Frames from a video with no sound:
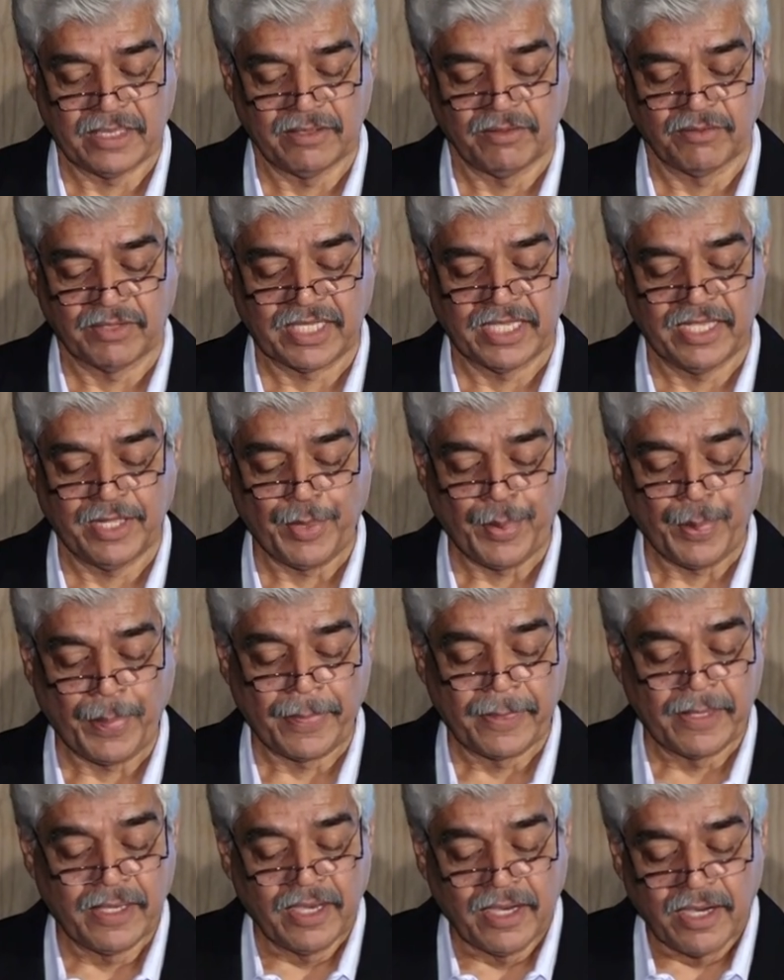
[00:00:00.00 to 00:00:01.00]
Okay,
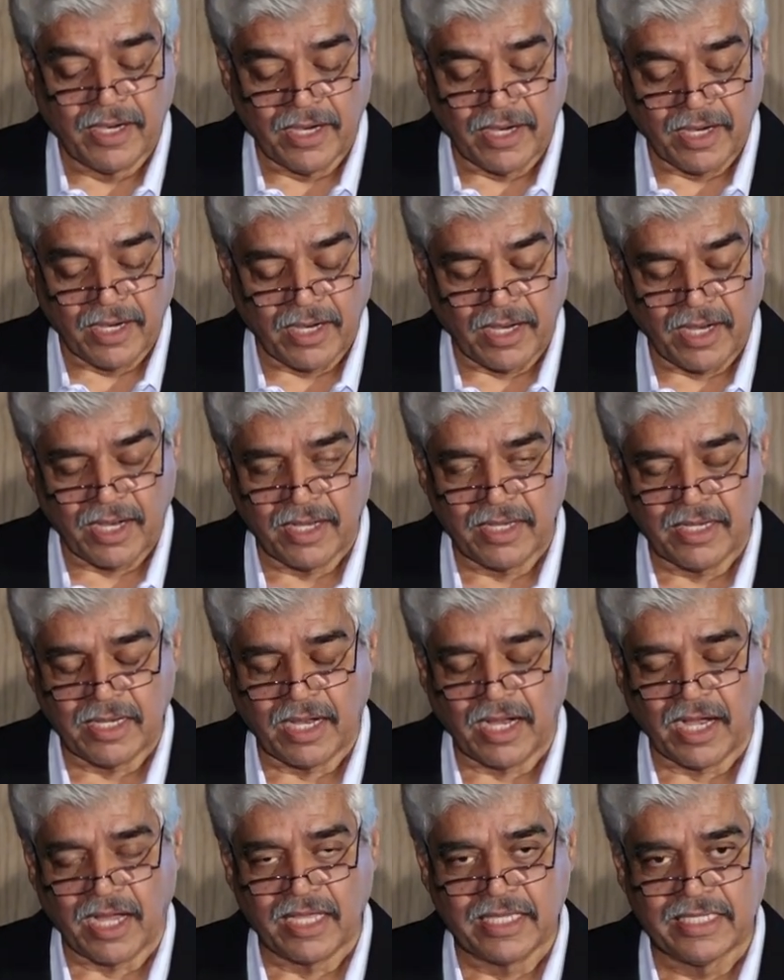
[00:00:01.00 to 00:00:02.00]
uh, uh,